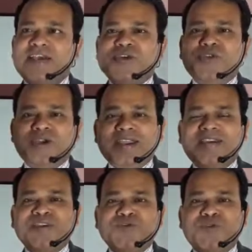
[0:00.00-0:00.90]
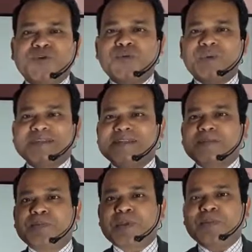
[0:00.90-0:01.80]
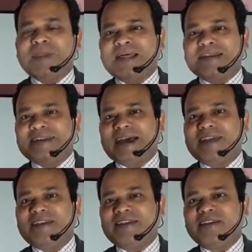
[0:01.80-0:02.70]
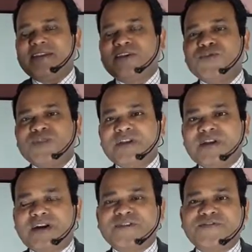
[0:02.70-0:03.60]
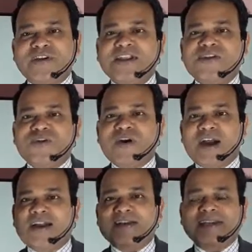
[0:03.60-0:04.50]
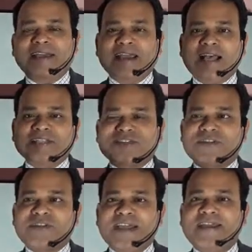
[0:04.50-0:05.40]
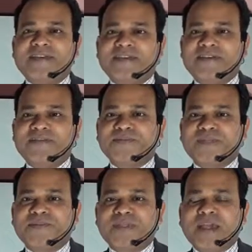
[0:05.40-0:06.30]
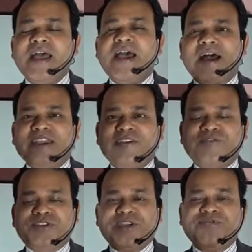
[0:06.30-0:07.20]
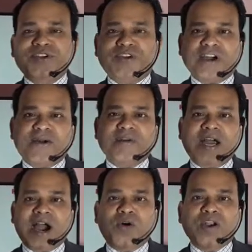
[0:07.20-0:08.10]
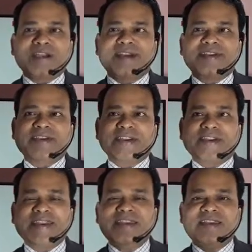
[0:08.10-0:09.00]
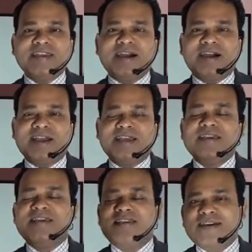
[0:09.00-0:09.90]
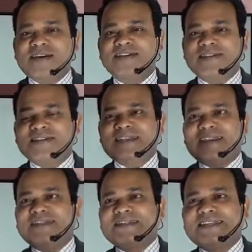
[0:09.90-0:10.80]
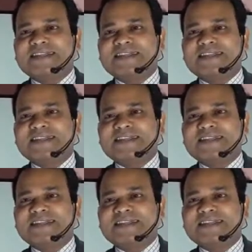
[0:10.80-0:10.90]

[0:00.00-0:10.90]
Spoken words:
24% people are dying due to the heart failure or heart attack as on date. And if we talk about our country, India, here the statistics